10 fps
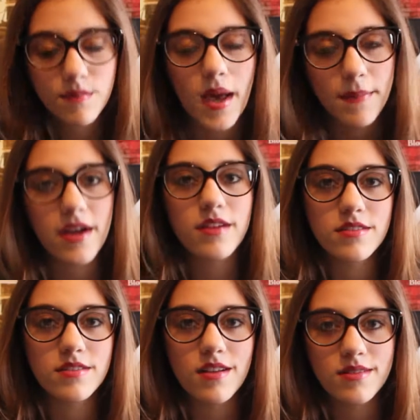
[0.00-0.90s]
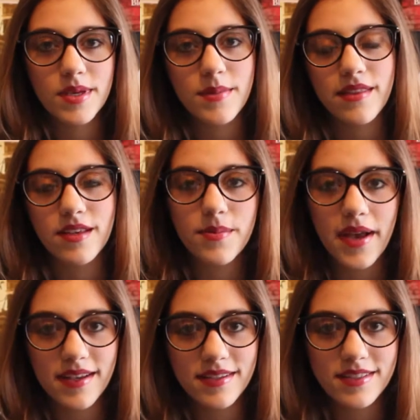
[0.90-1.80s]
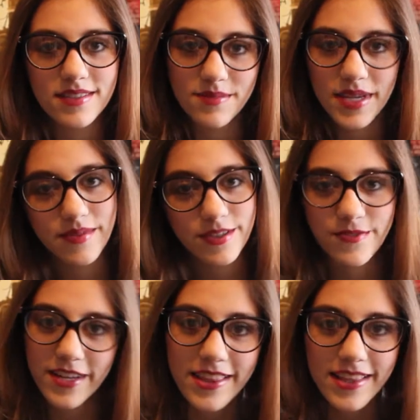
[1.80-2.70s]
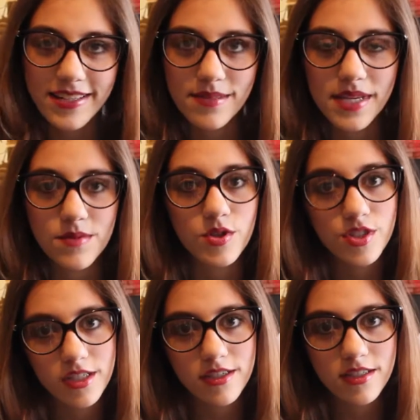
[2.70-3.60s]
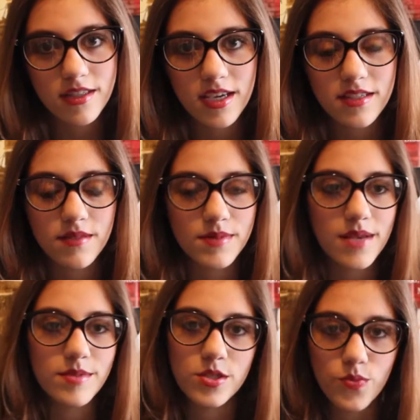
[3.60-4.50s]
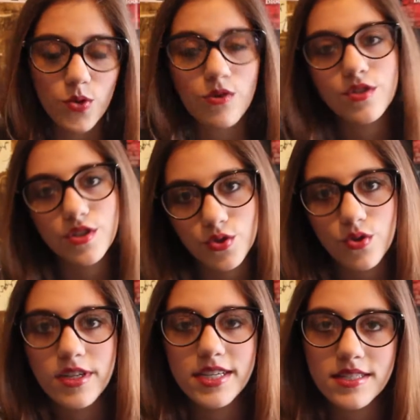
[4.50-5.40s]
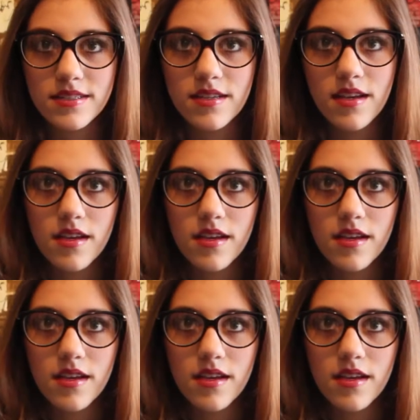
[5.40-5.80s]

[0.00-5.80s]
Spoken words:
my parents talk to me about their past, and sometimes there's funny things, sometimes there's serious things, sometimes there's moral to stories, and